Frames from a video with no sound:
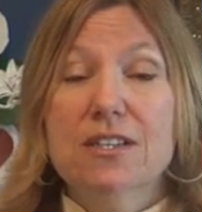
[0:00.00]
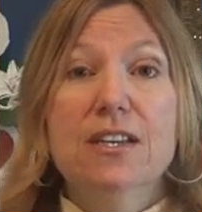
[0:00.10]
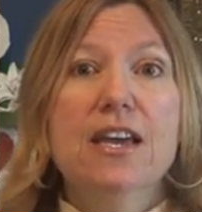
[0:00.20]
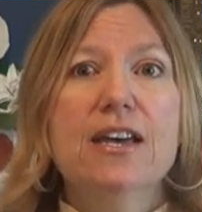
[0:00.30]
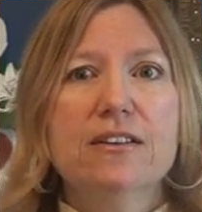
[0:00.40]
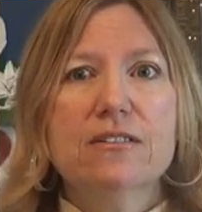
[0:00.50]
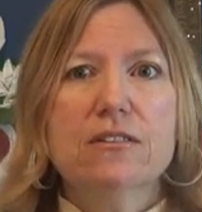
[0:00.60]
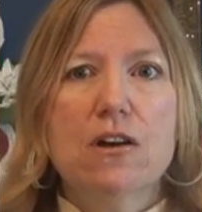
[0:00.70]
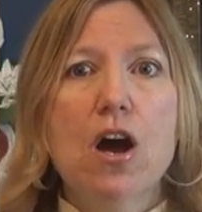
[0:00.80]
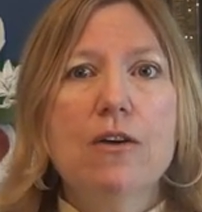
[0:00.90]
get
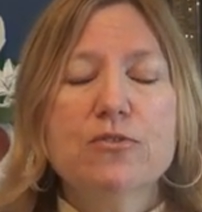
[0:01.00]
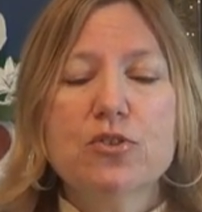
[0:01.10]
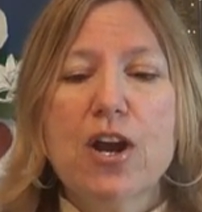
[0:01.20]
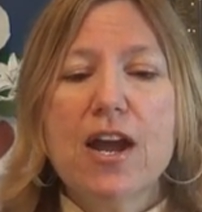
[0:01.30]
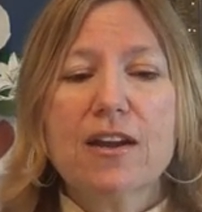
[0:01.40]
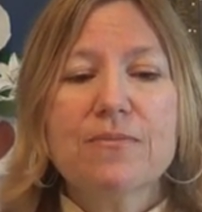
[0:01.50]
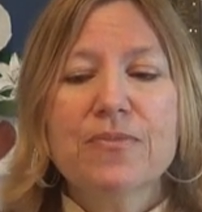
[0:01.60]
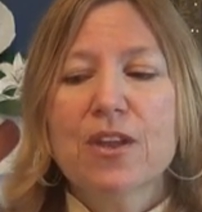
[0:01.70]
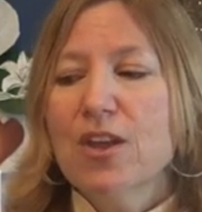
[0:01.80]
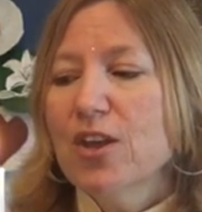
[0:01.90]
off track.
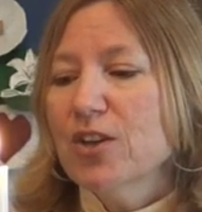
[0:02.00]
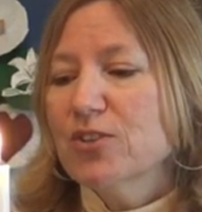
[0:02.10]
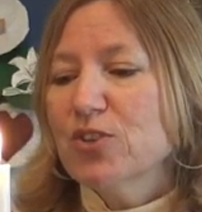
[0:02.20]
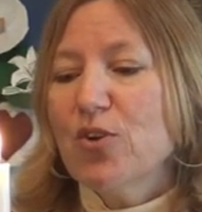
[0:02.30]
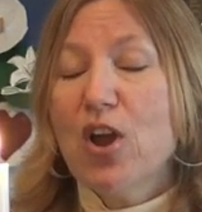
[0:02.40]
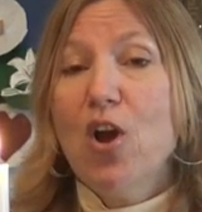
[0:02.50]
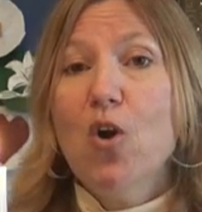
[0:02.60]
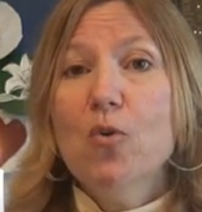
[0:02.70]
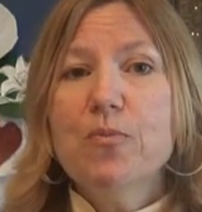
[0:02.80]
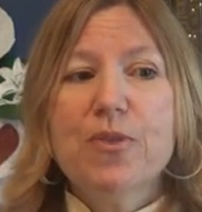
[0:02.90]
So I
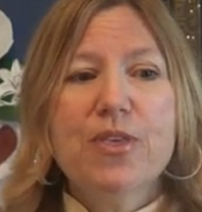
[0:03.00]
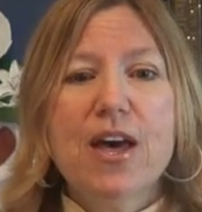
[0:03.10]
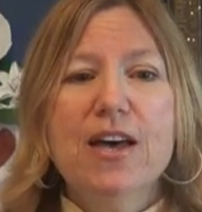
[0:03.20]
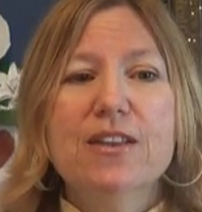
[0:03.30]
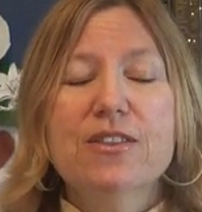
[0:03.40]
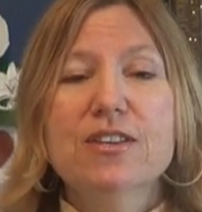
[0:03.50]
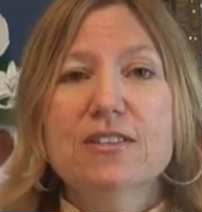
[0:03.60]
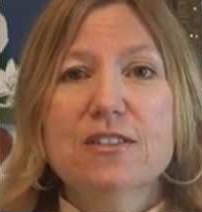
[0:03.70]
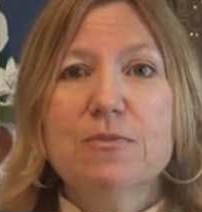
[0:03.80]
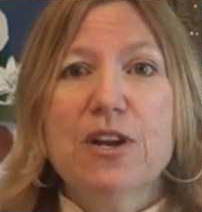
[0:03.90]
hope that
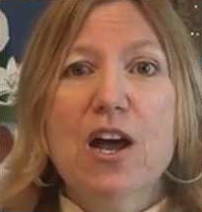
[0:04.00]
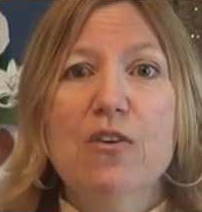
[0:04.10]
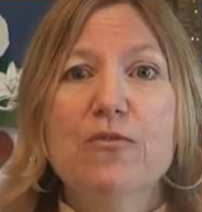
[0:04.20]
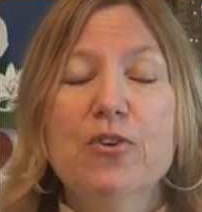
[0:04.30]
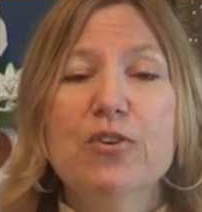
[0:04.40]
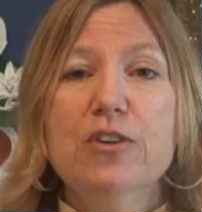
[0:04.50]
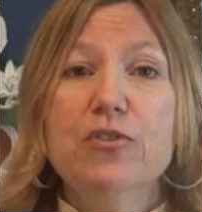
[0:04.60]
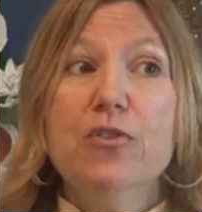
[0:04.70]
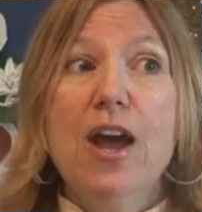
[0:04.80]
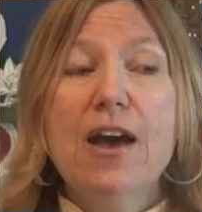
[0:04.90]
this has been helpful.
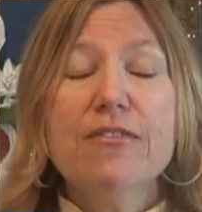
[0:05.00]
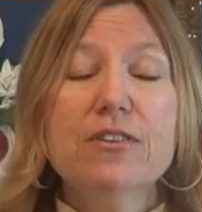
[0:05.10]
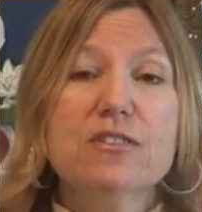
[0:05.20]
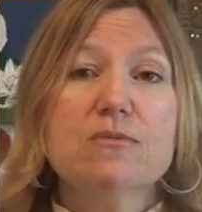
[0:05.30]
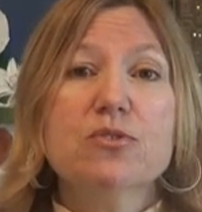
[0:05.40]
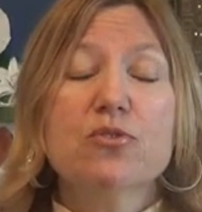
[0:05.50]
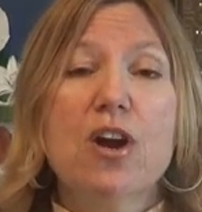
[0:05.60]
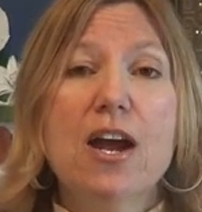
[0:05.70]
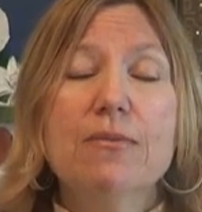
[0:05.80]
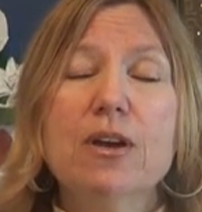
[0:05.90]
If you haven't
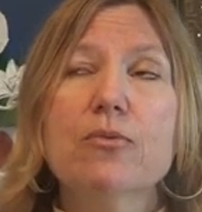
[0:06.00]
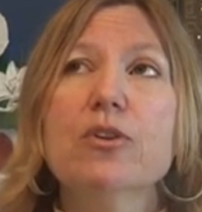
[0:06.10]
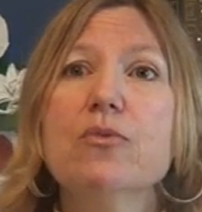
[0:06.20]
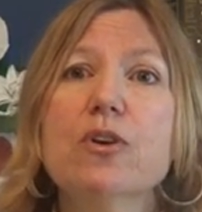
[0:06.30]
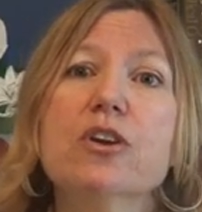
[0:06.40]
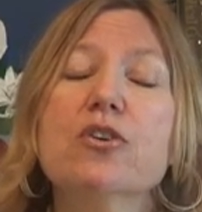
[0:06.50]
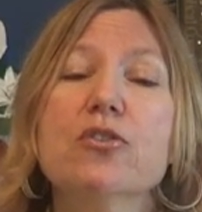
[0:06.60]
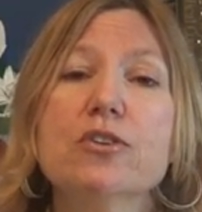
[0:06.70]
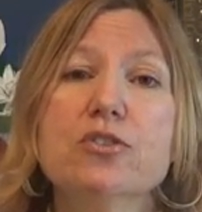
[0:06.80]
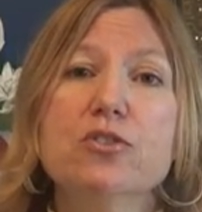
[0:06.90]
subscribed, I really want to
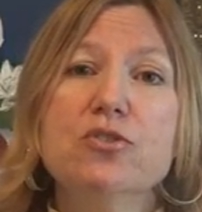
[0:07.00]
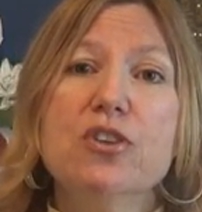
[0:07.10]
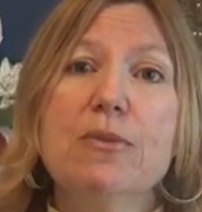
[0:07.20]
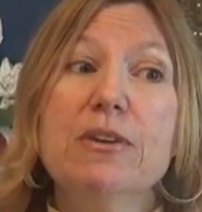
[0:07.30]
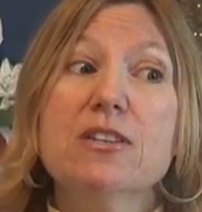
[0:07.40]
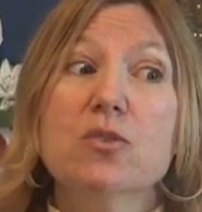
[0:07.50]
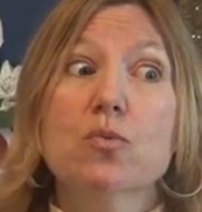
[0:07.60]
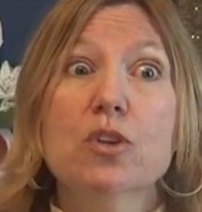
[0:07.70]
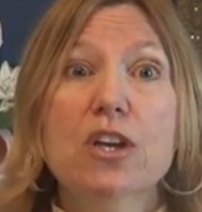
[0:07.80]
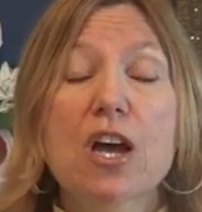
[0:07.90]
encourage you to do that because it
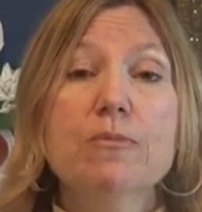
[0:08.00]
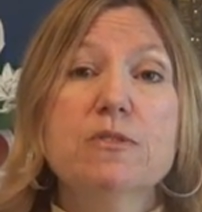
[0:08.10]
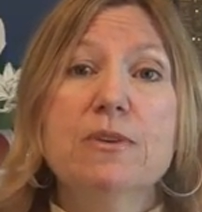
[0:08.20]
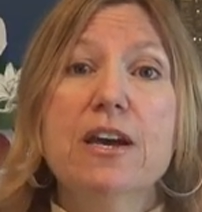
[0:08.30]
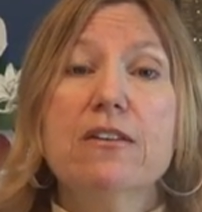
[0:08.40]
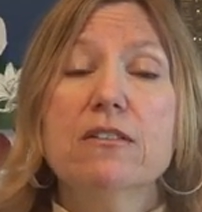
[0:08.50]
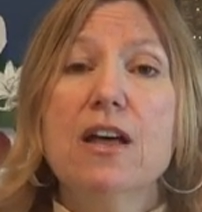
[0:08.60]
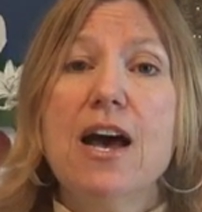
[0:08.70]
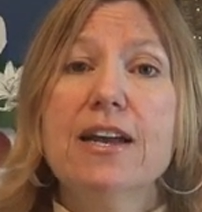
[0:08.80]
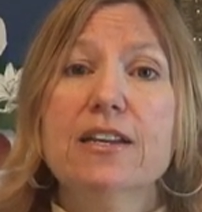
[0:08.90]
really helps me out a
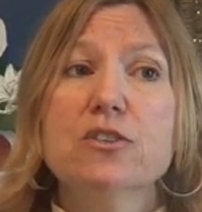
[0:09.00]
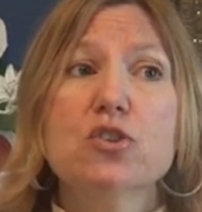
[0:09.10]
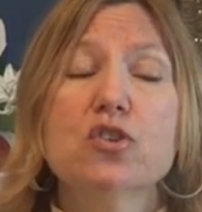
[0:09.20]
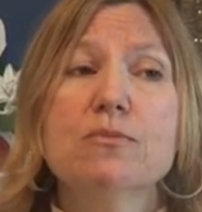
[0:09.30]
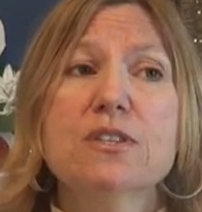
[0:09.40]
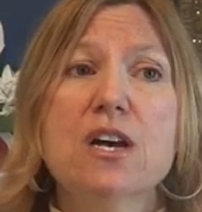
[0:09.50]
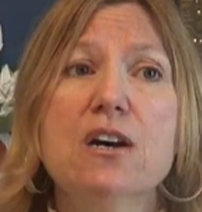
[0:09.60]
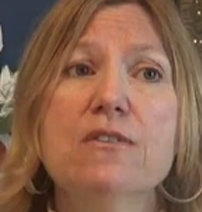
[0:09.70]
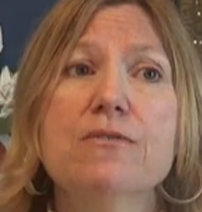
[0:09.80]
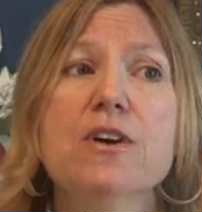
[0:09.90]
lot in terms
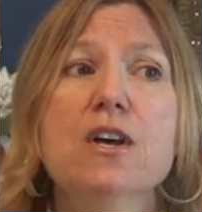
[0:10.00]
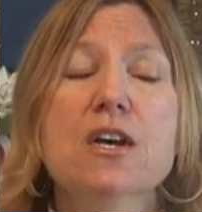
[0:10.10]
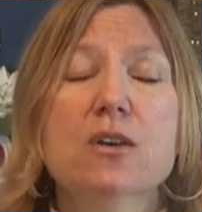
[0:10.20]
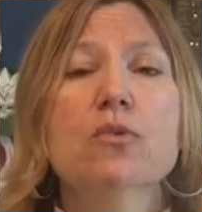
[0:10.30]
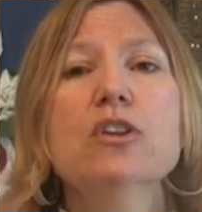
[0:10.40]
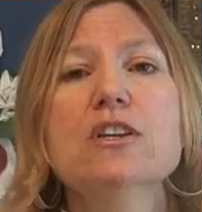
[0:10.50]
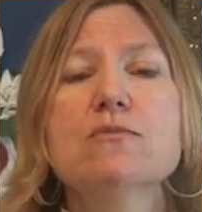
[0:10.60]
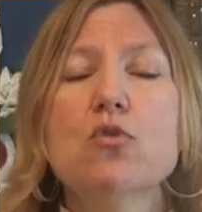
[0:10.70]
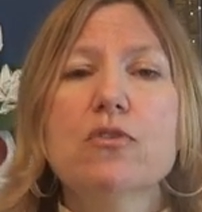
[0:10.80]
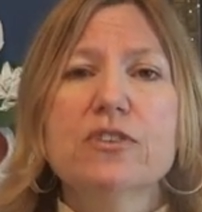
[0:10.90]
of, really
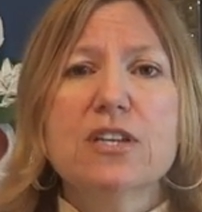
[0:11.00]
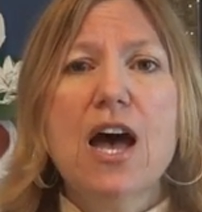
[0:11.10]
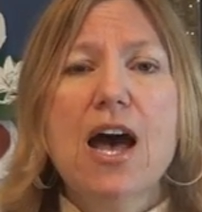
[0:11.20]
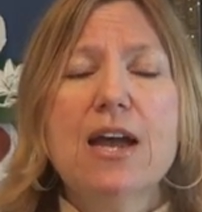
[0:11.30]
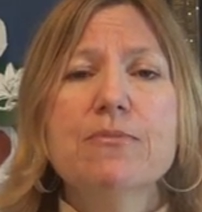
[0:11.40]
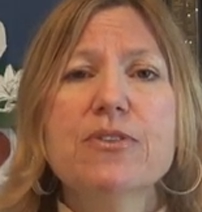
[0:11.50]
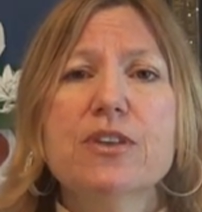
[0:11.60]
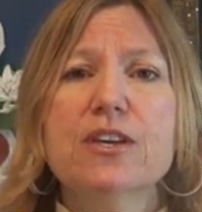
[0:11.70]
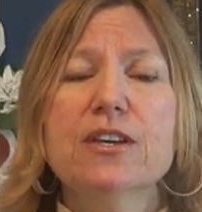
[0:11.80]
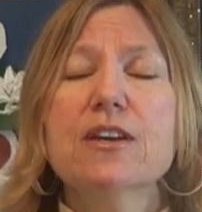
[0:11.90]
it's more of a time
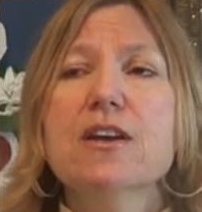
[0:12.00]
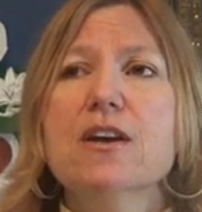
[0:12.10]
thing.